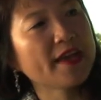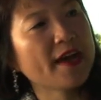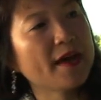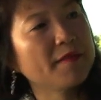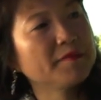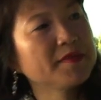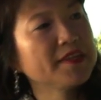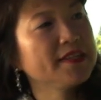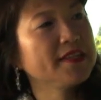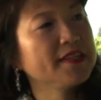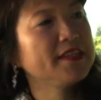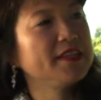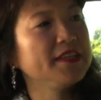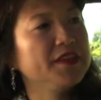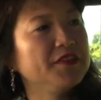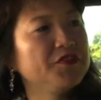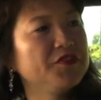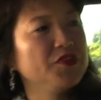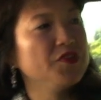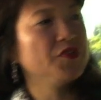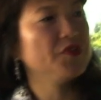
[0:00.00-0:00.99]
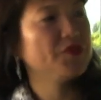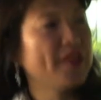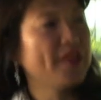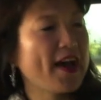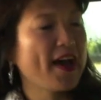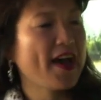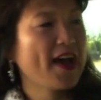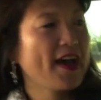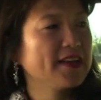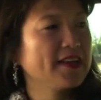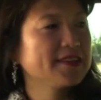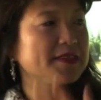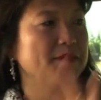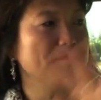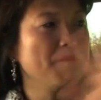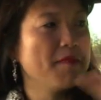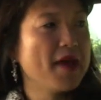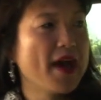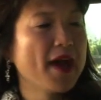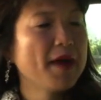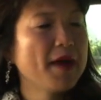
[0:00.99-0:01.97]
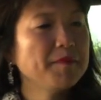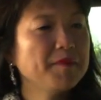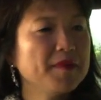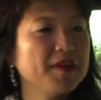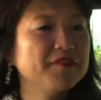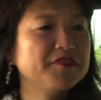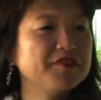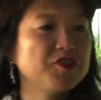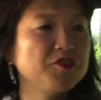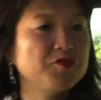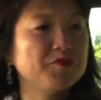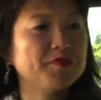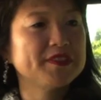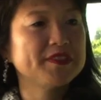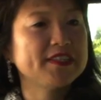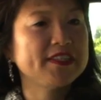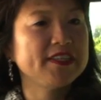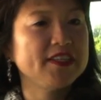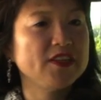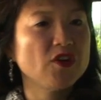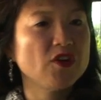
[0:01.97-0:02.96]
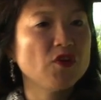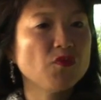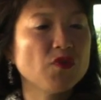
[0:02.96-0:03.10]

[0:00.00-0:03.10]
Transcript: that I'm going to give you that has a map of Cupertino,